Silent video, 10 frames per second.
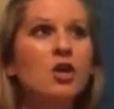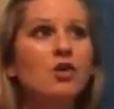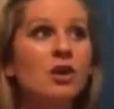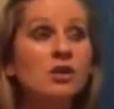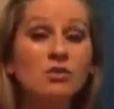
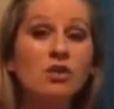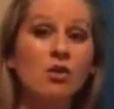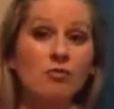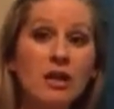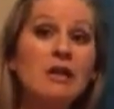You're also
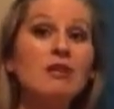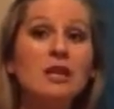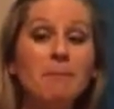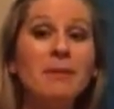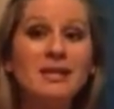not really,
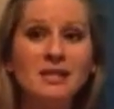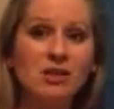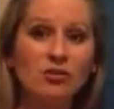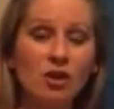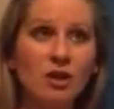really
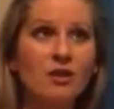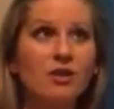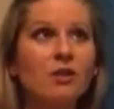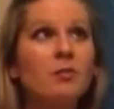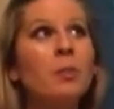busy, you're not in
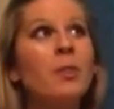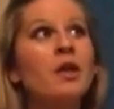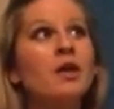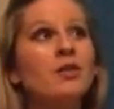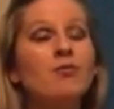
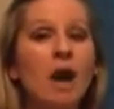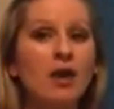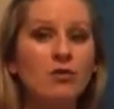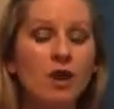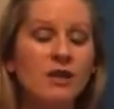the
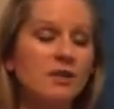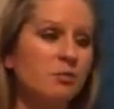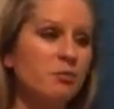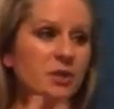rat race